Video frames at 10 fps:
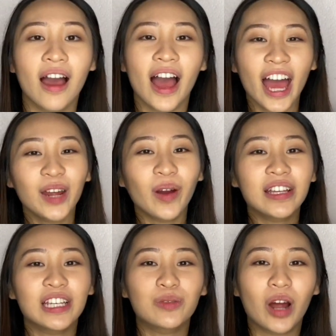
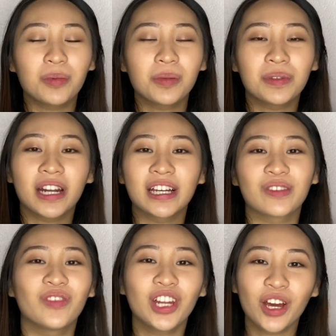Anyways, this wraps up today's
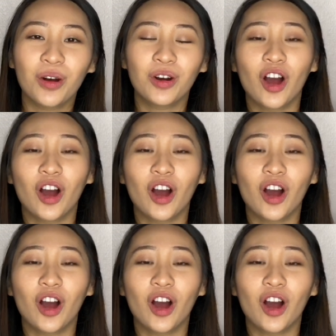video.